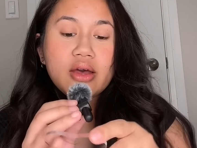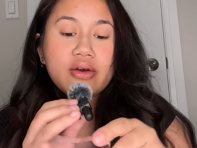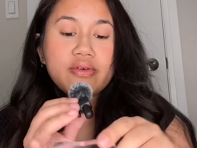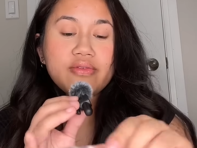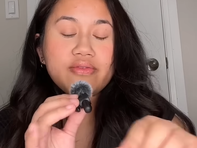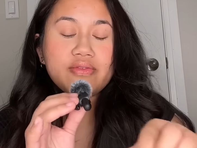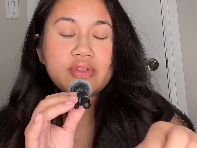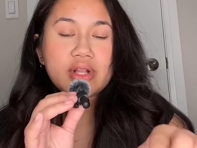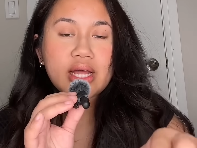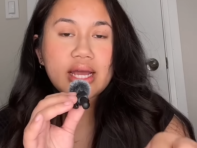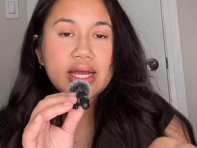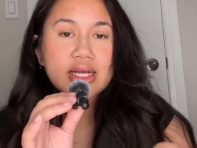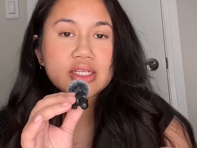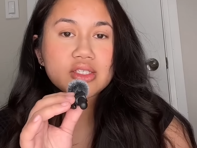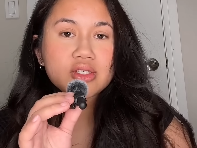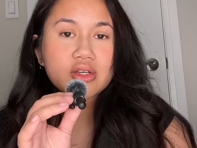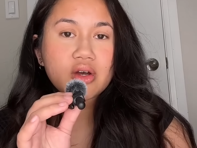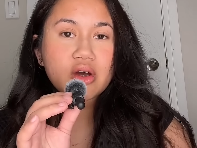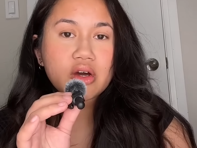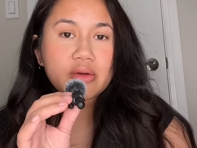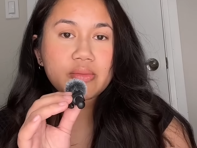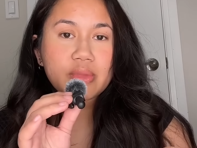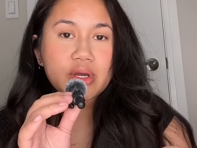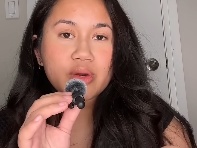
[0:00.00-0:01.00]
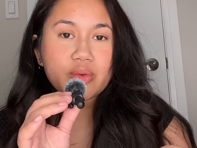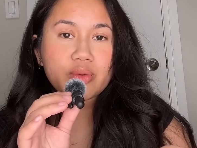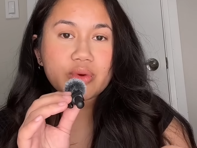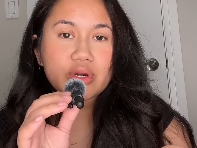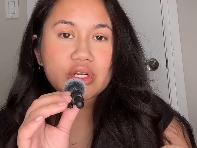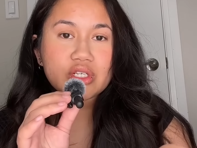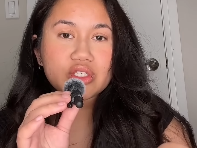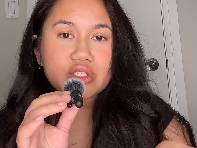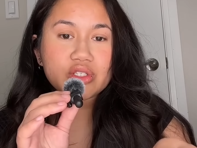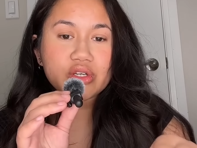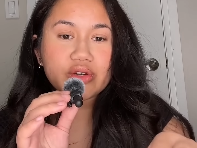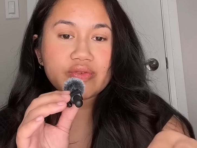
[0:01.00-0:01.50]
flat on my
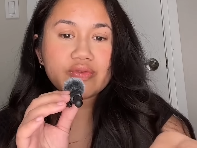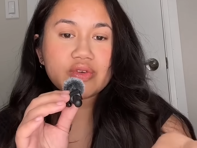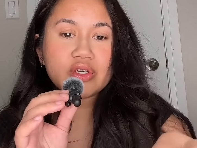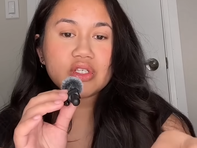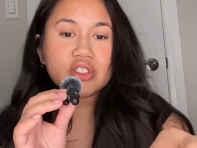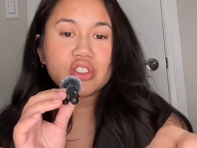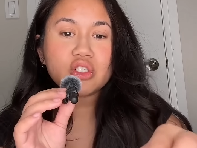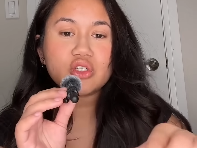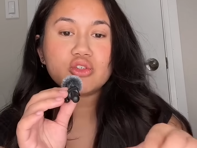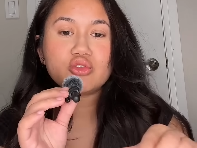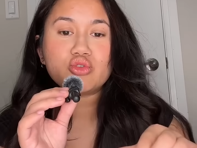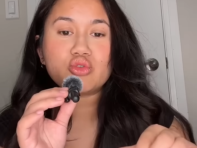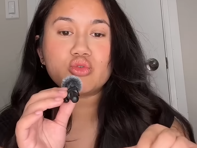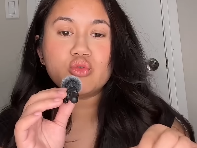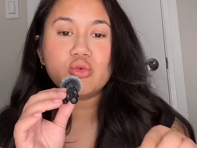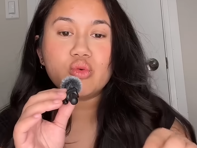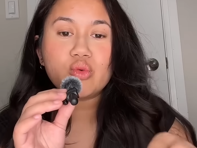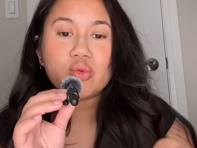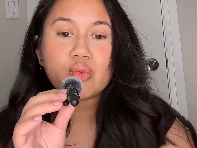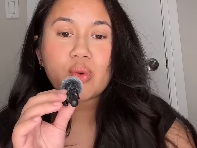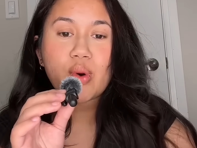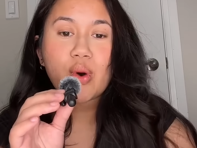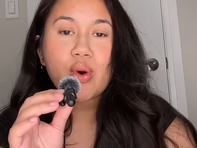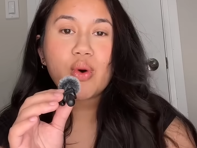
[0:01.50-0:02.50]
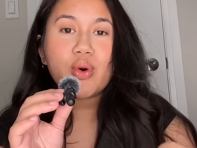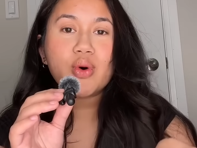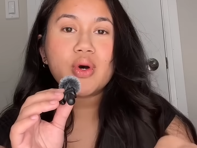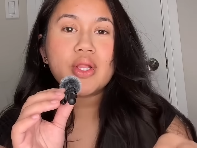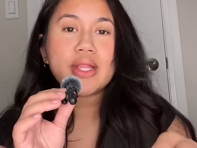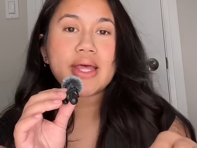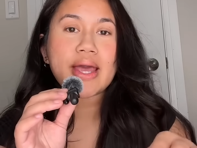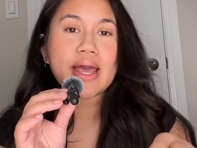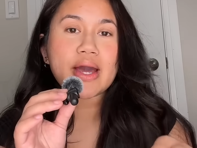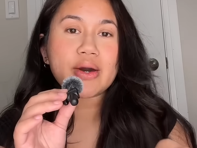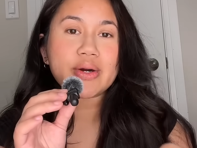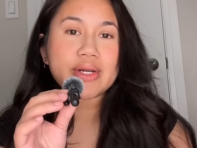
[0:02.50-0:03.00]
work surface to roll
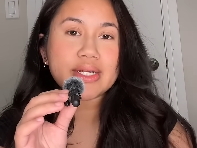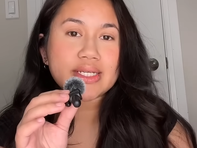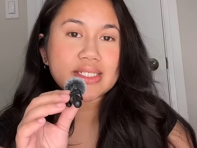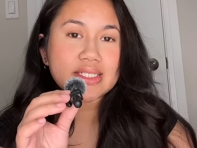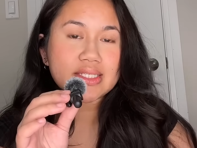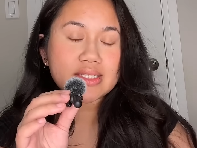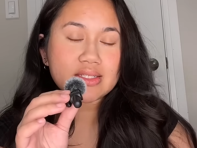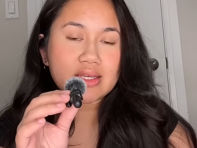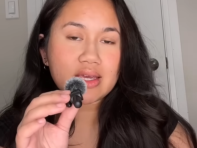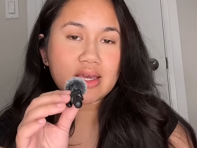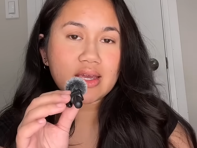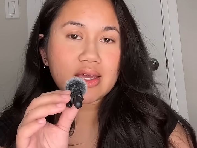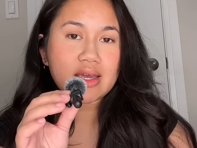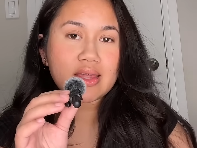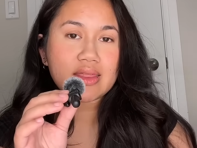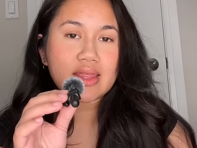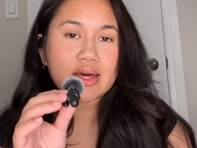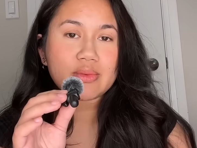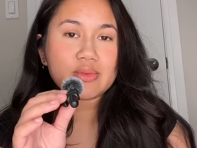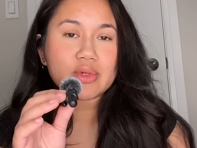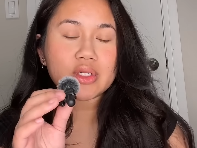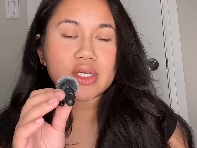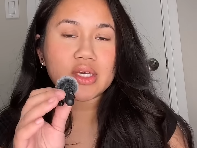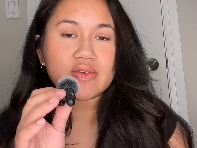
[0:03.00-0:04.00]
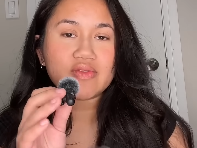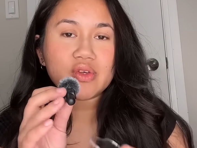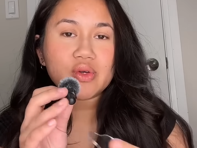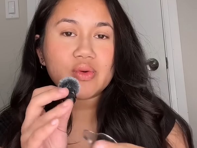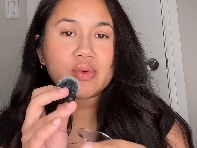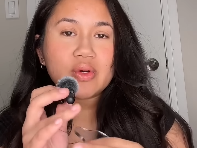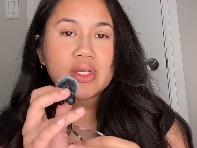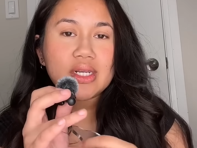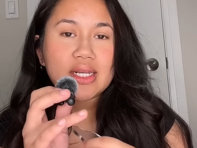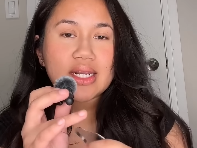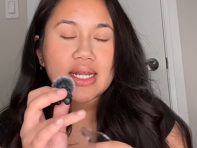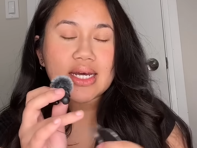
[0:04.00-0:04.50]
out a snake, and that will give you
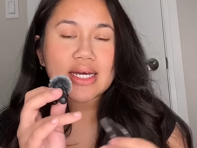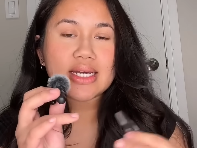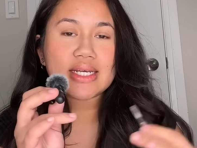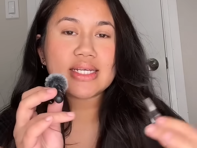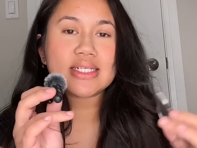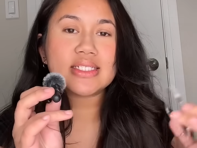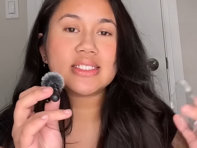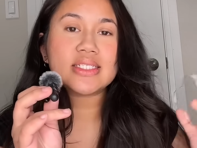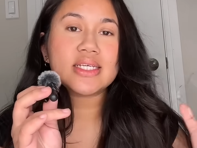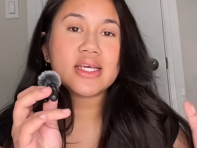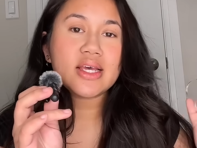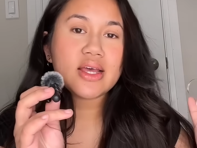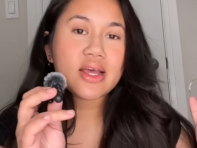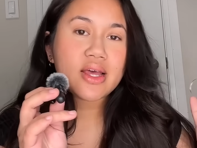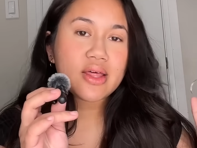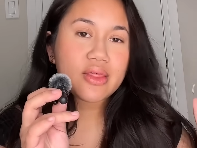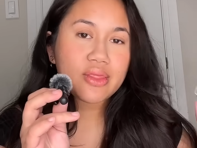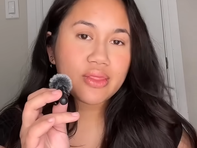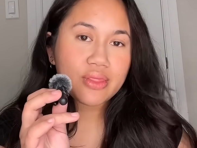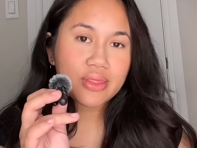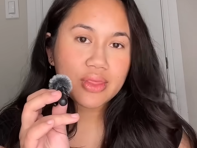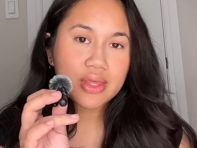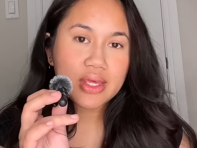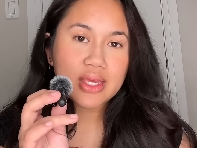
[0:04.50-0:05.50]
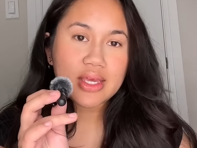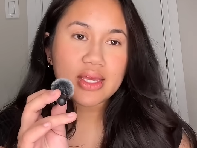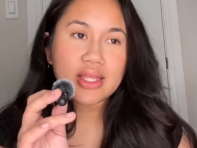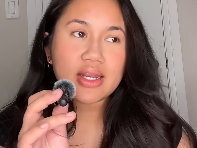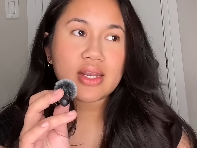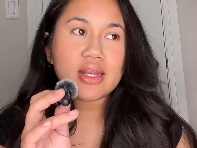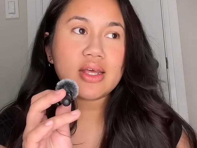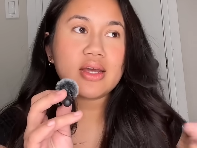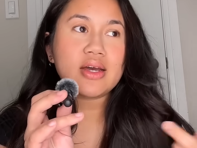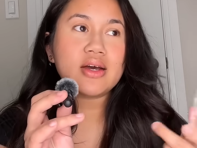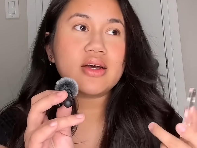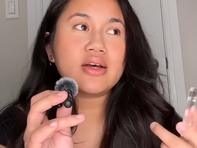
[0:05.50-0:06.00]
a nice
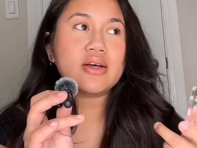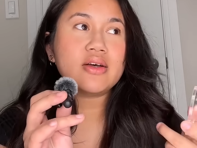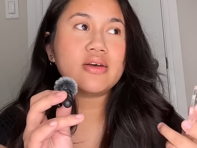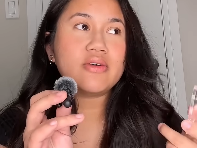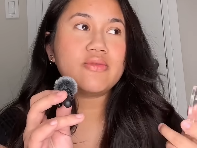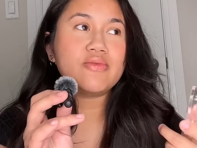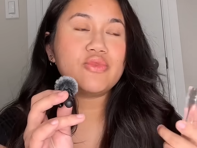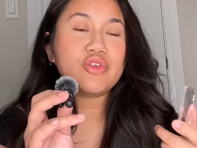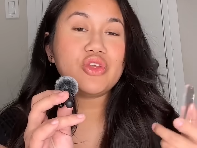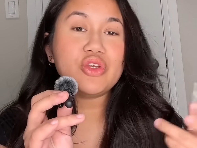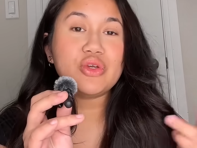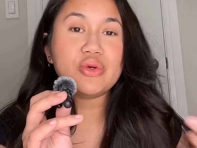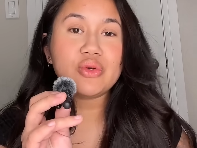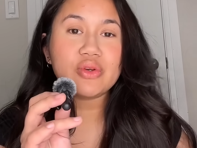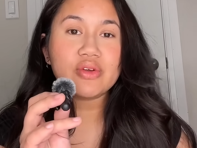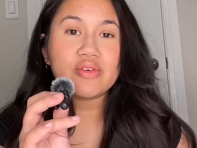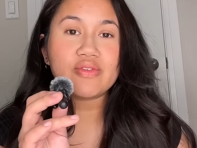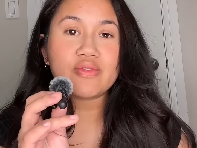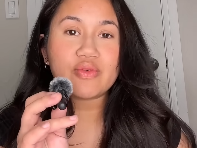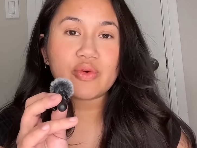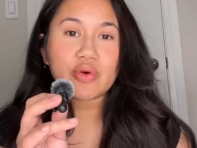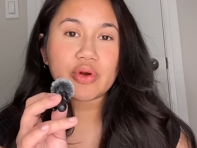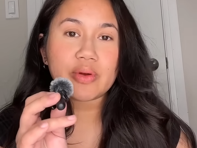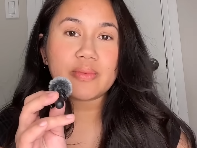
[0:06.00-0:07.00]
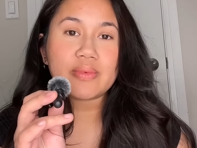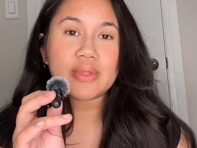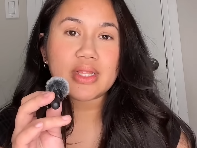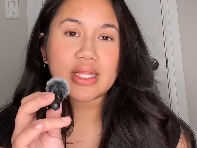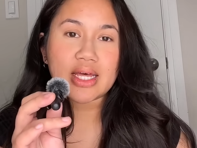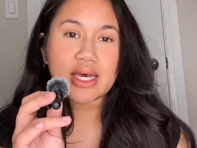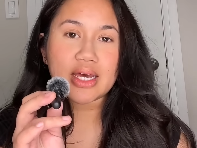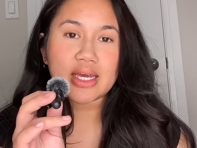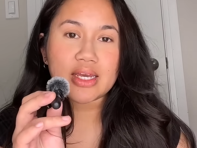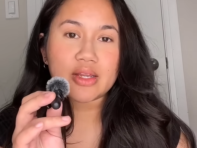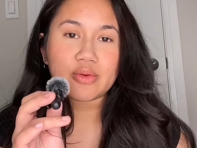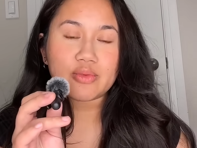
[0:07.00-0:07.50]
thin uniform
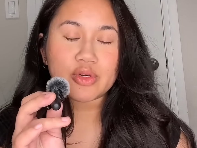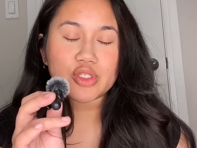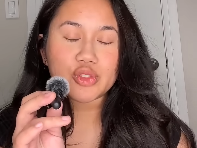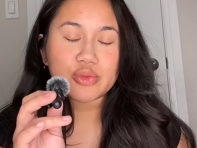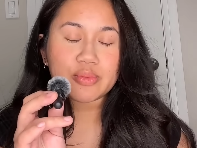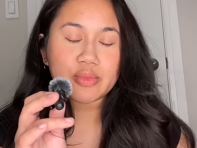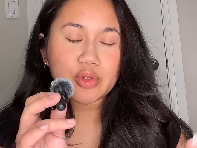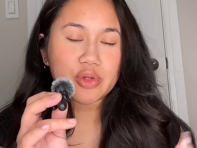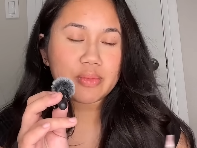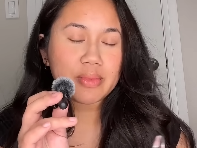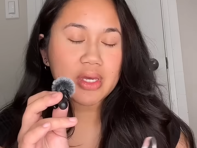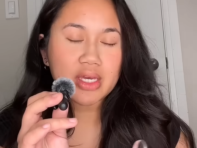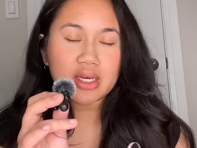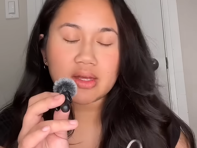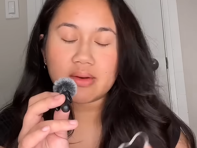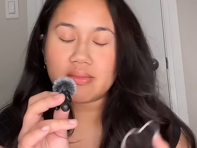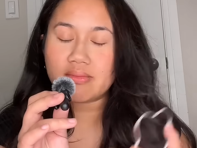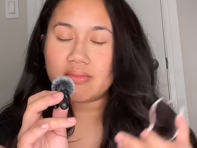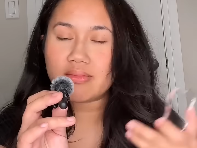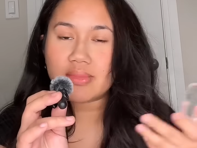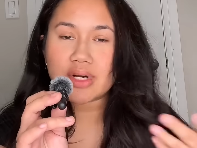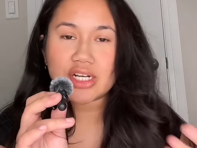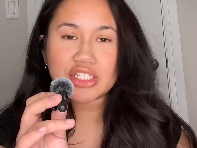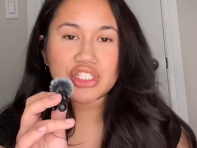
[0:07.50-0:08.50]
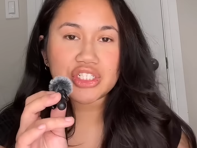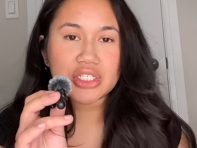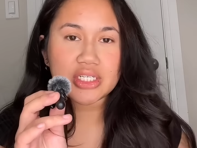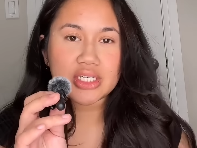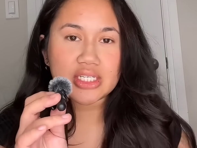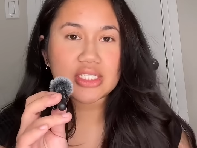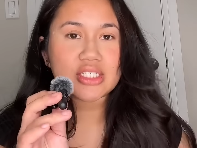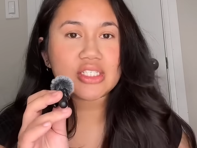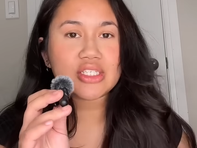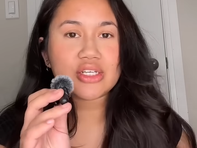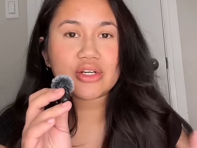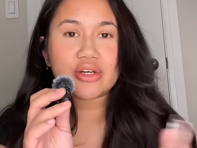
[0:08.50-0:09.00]
line, which will make it much
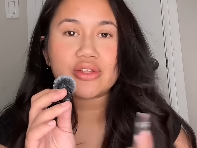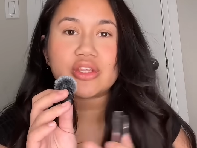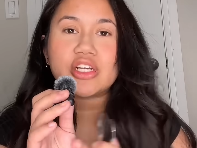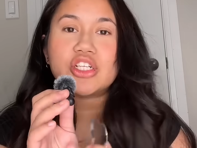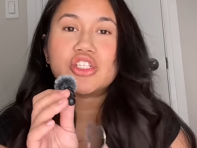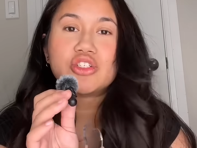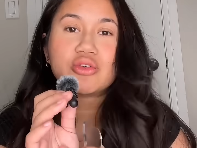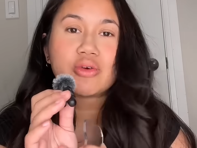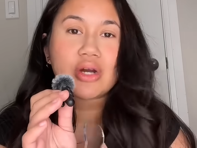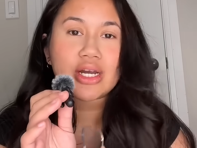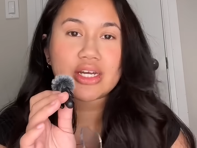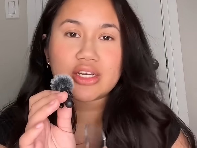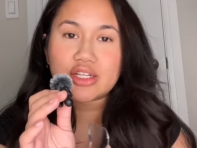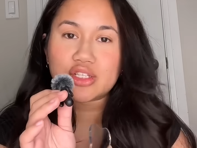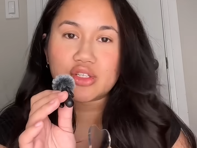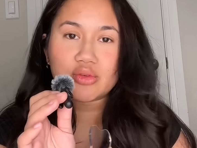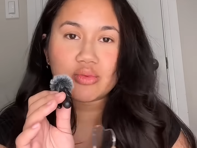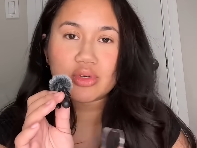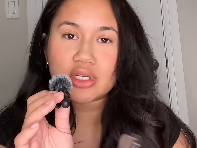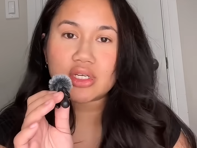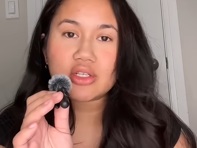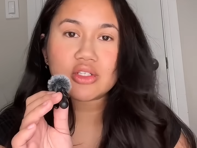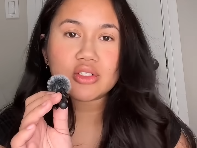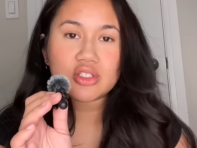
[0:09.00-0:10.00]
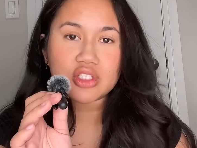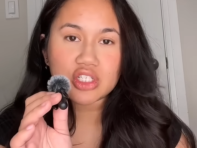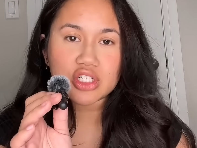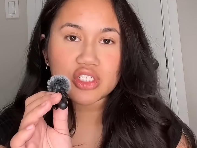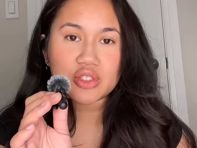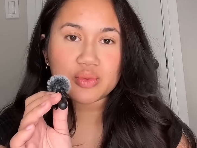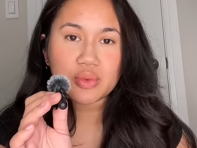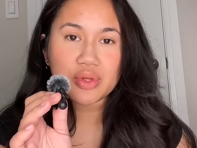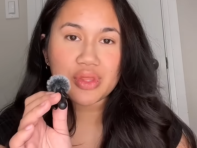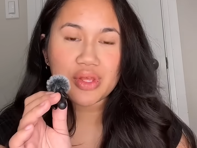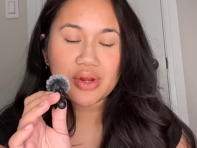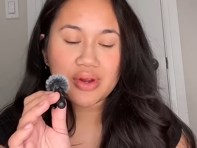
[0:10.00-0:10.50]
easier than trying to do it
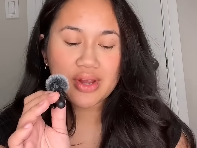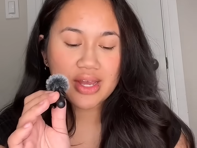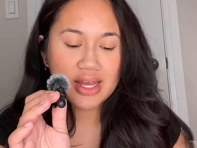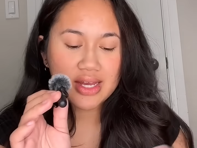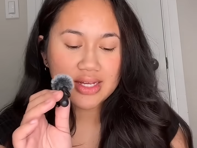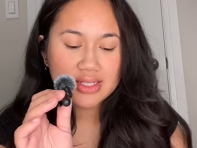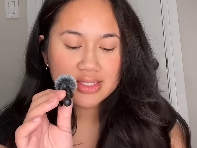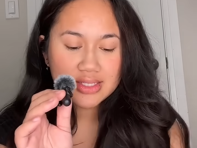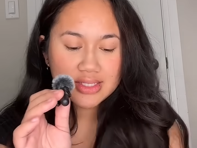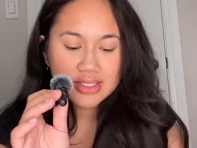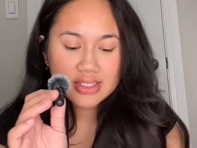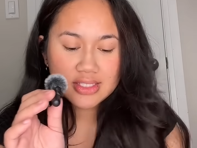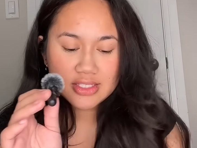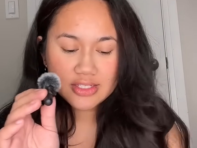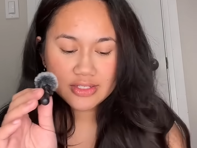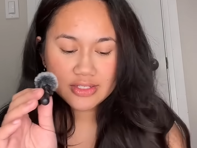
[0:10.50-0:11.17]
just with your hands.